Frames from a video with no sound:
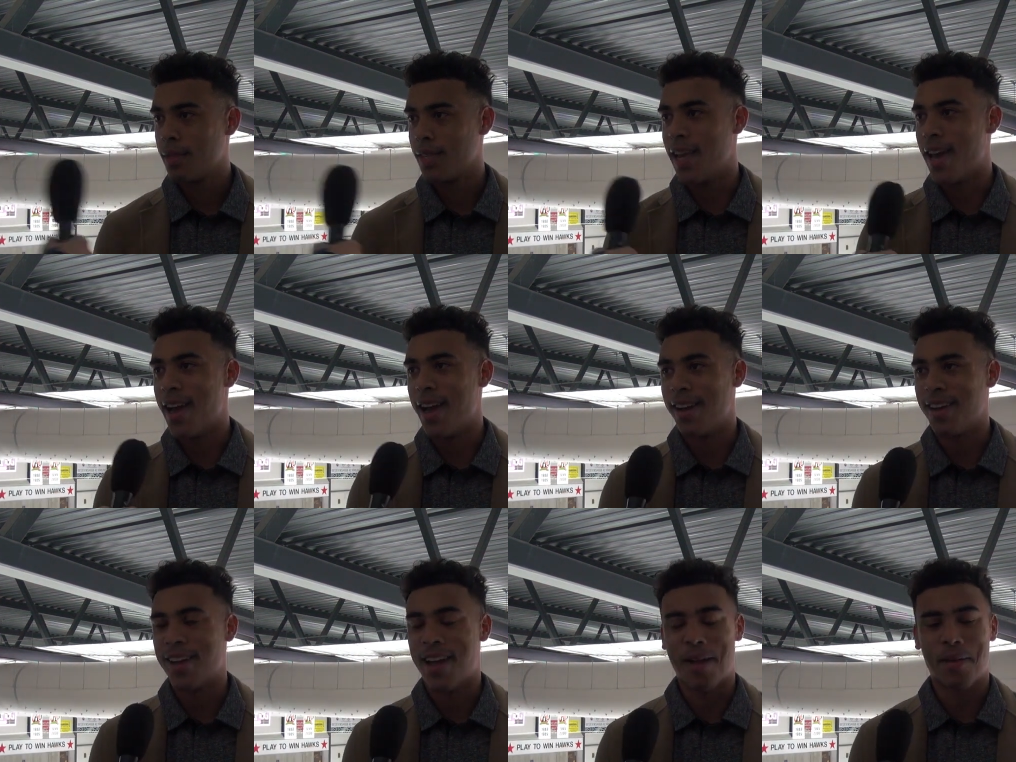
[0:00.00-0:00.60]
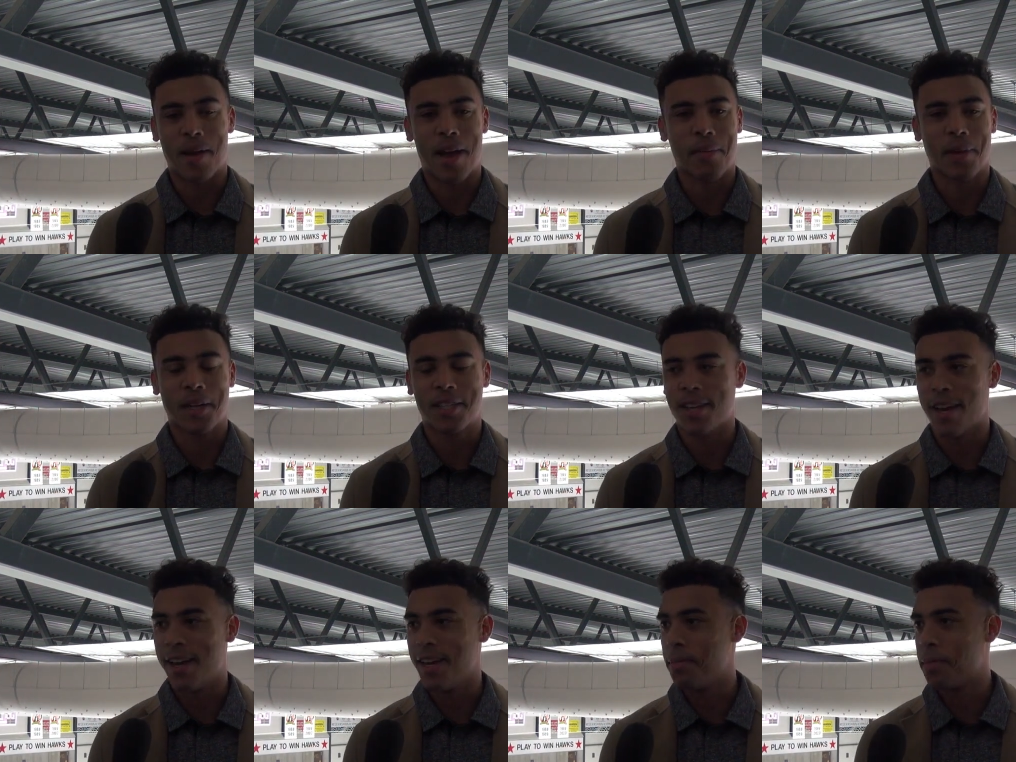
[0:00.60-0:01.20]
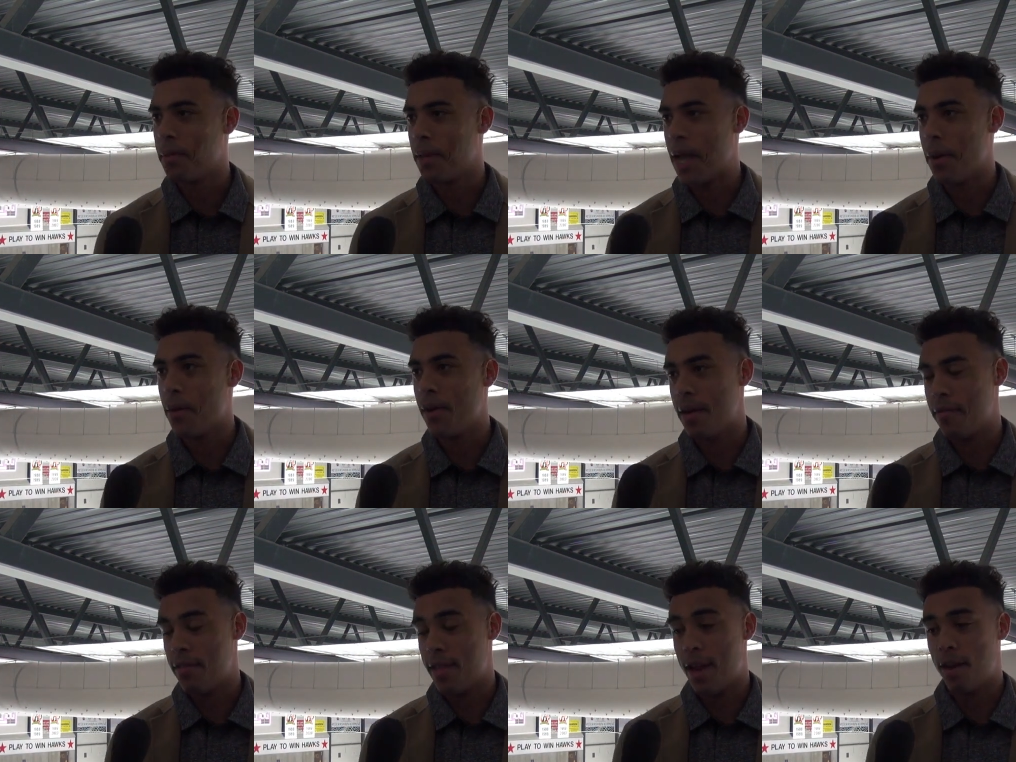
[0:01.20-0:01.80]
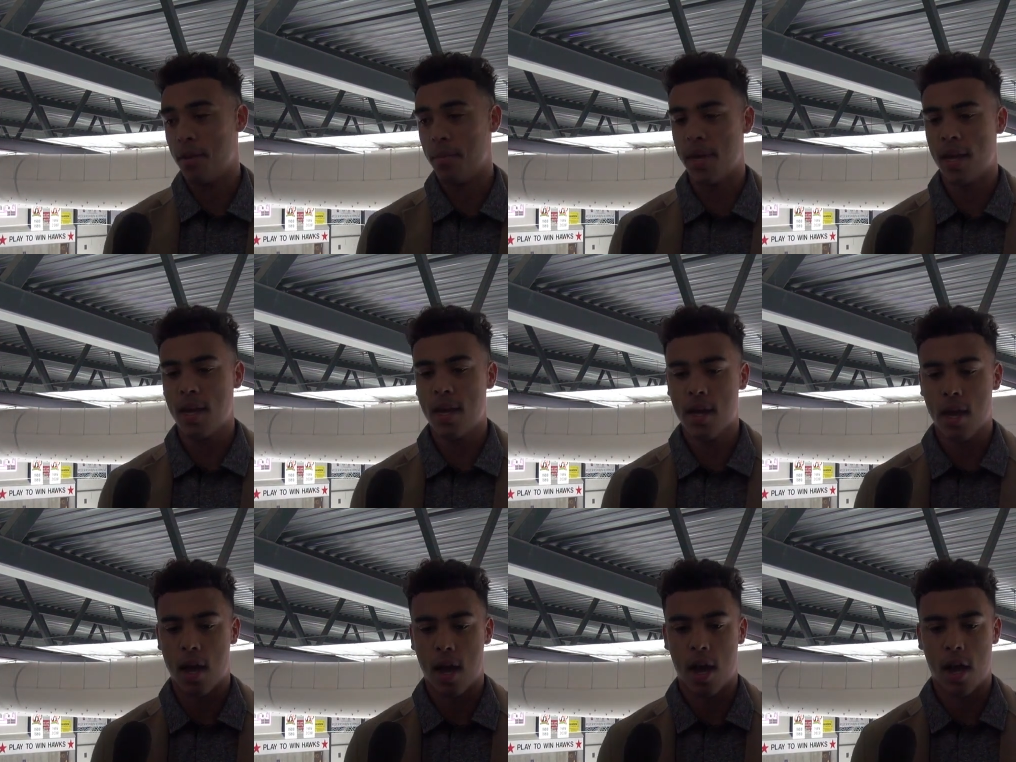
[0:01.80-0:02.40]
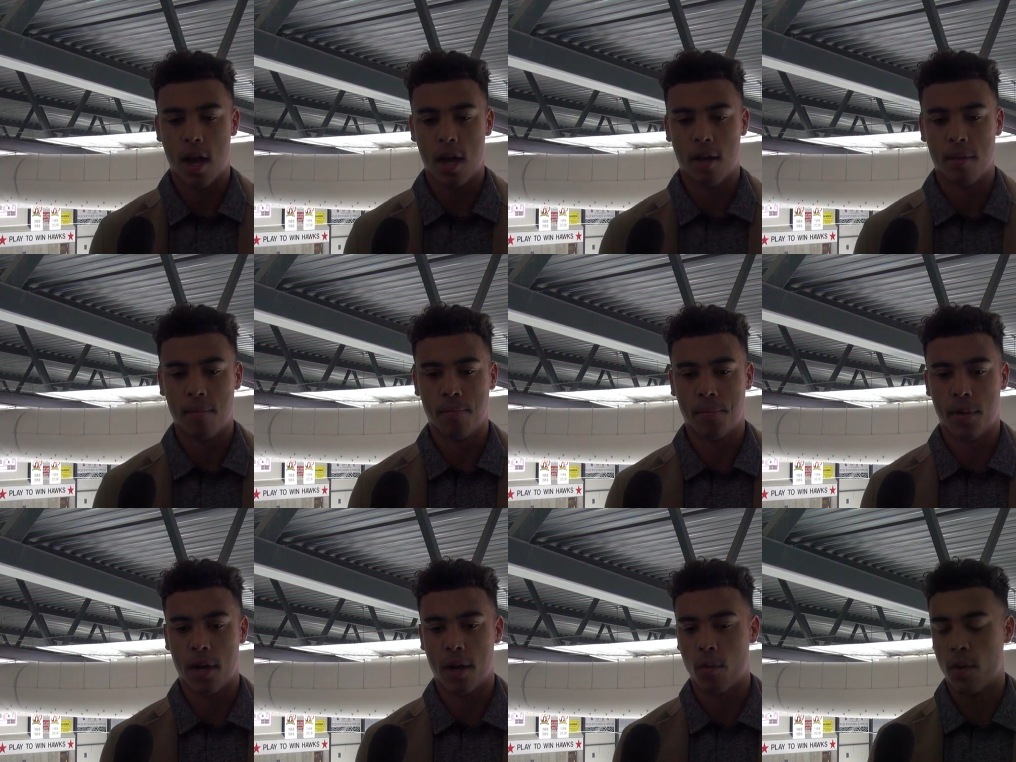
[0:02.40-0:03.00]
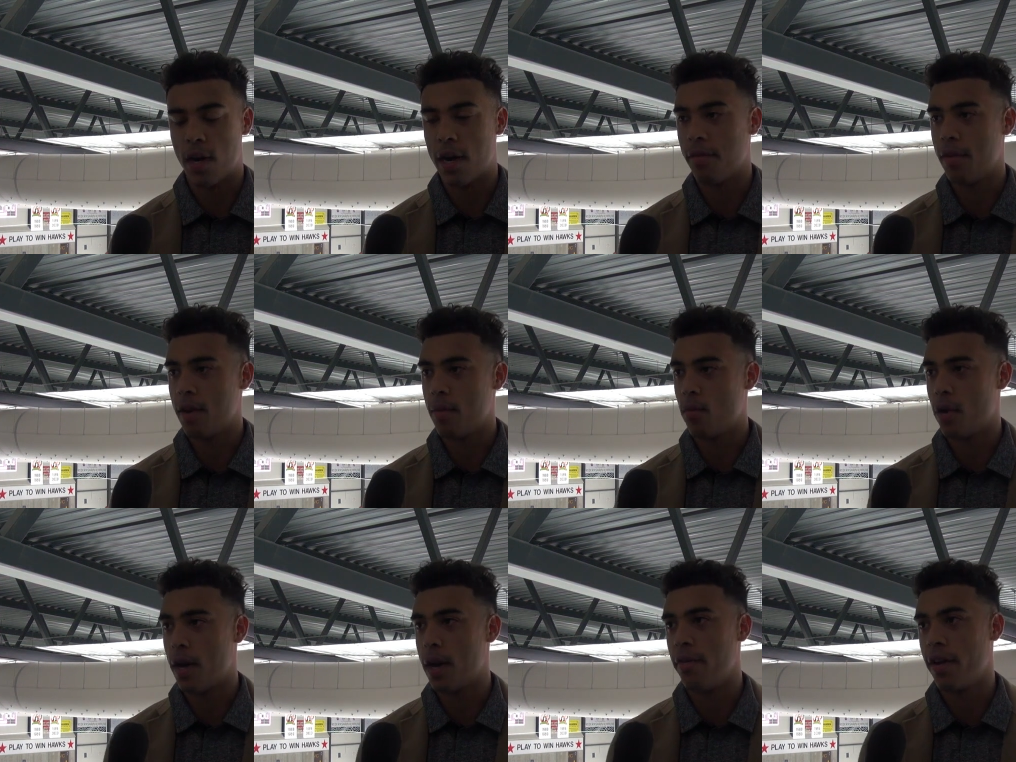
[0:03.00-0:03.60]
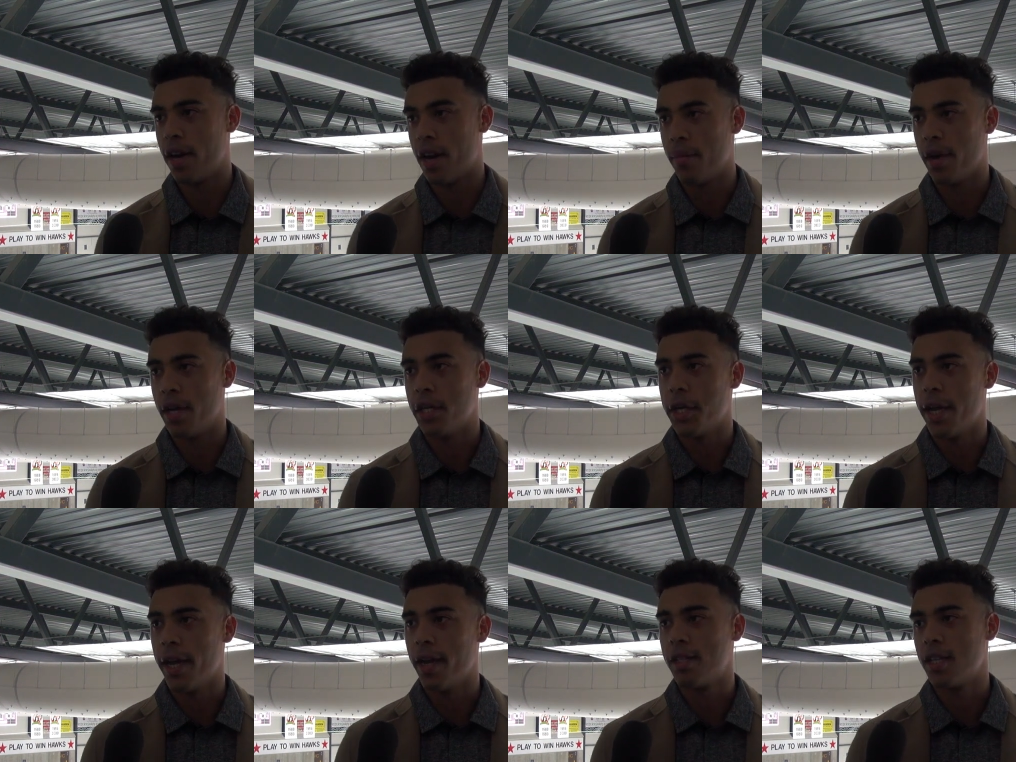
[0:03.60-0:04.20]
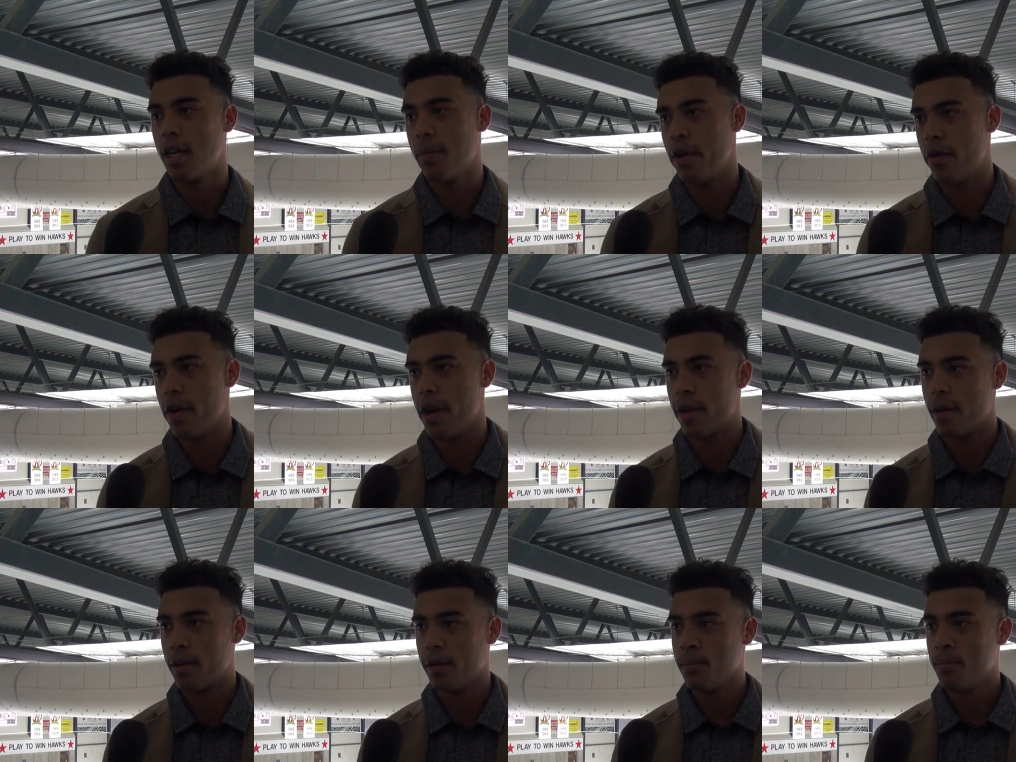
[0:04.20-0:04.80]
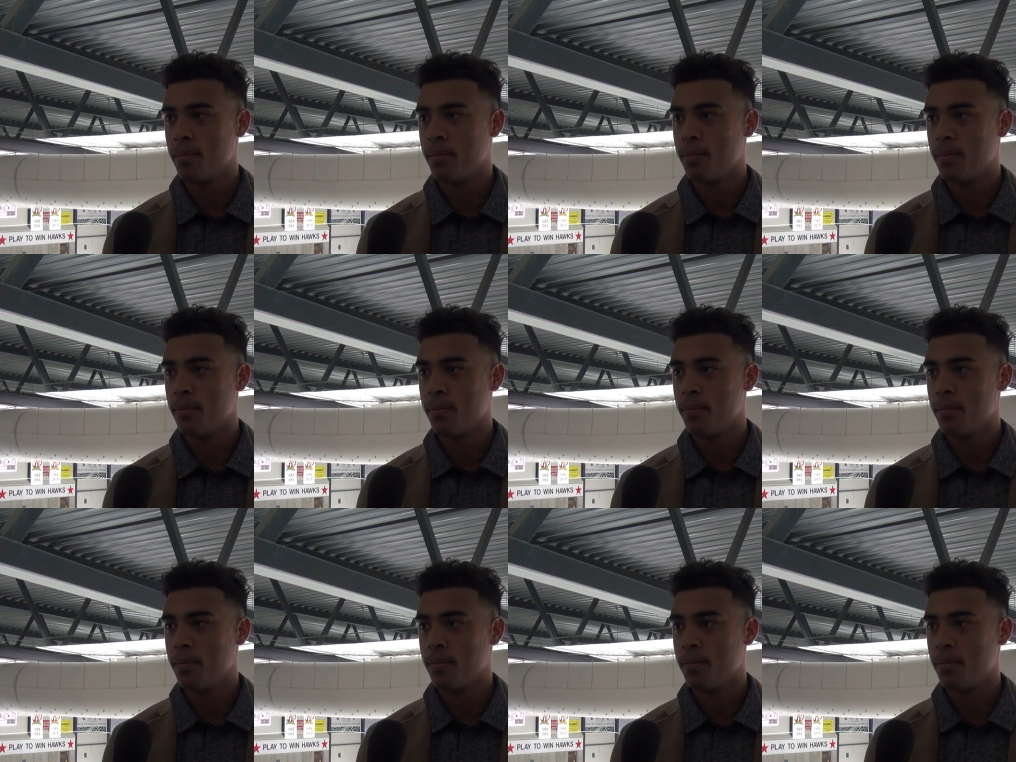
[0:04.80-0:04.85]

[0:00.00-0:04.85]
Yeah, I'm excited to play whenever that'll be. Um, but whenever whenever I get my chance, I'll be ready.